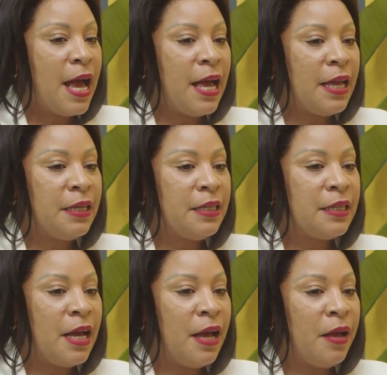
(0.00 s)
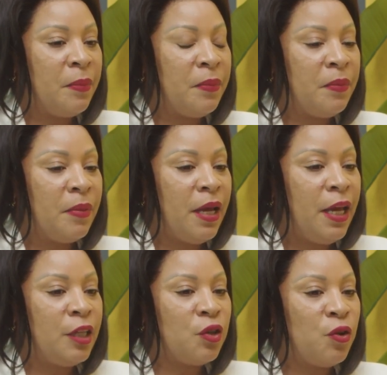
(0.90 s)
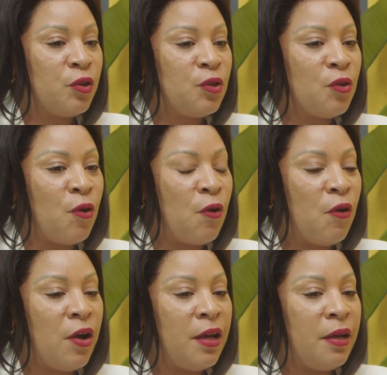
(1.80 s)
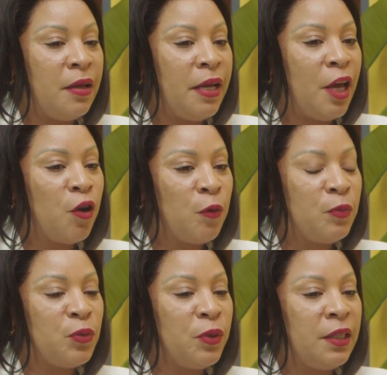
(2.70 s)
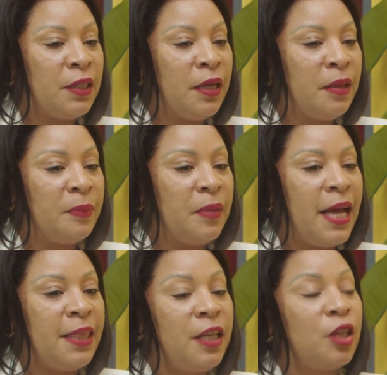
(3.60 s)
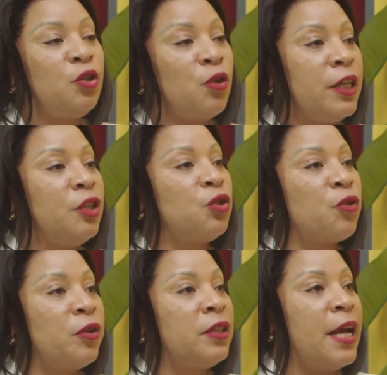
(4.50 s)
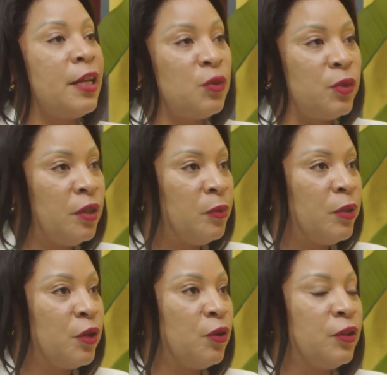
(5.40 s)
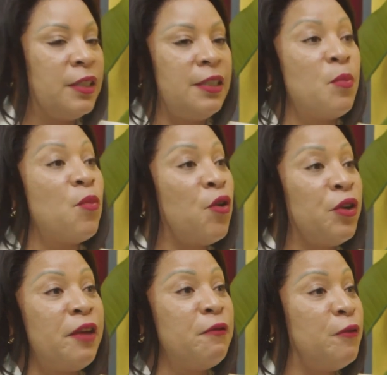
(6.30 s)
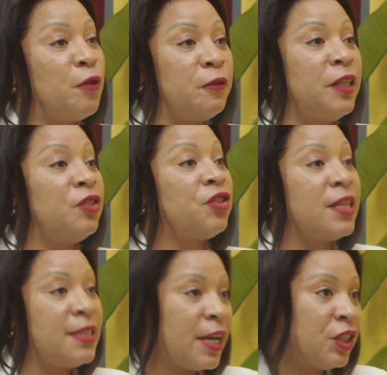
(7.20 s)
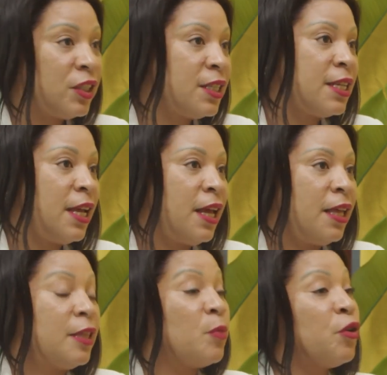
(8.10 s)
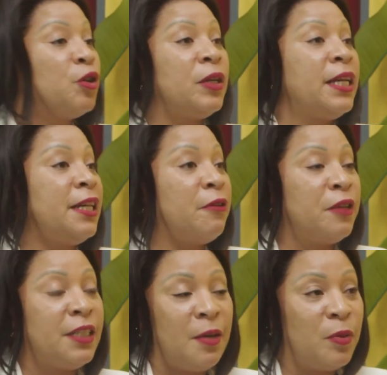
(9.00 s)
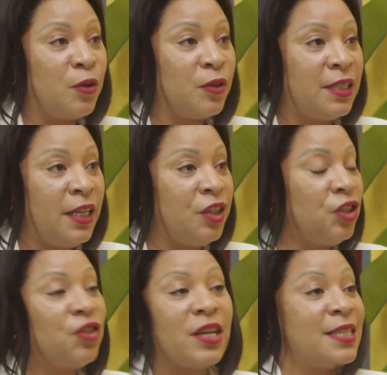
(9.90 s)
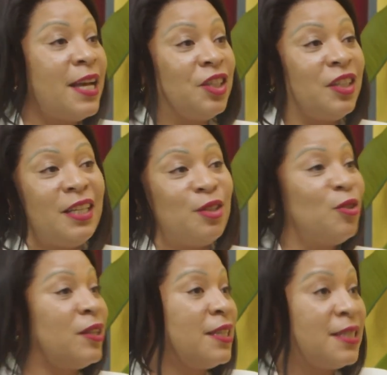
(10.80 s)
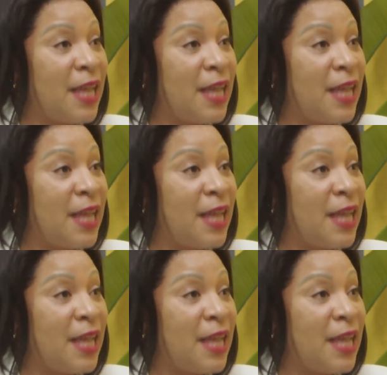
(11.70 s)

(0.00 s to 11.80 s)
And it also helps with, I think, knowledge growth as well, because the more you're involved in transactions, the more you learn every day, because each transaction is not the